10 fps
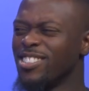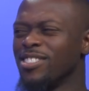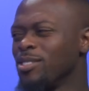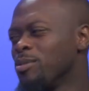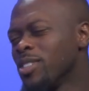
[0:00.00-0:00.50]

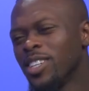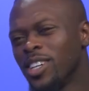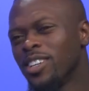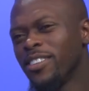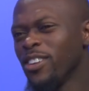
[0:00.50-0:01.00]

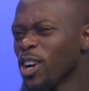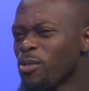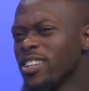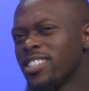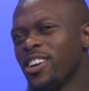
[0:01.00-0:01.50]
well, if you're a
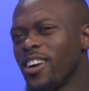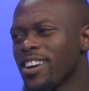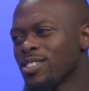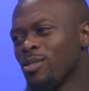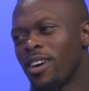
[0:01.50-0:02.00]
recent
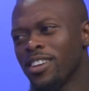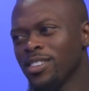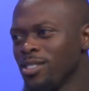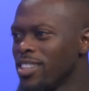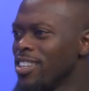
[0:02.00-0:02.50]
graduate, why do
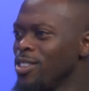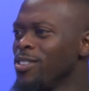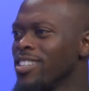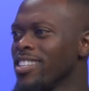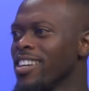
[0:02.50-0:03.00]
you think you
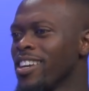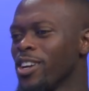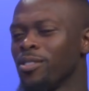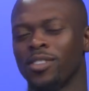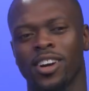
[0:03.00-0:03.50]
can take
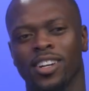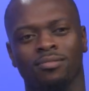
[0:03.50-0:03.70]
care of our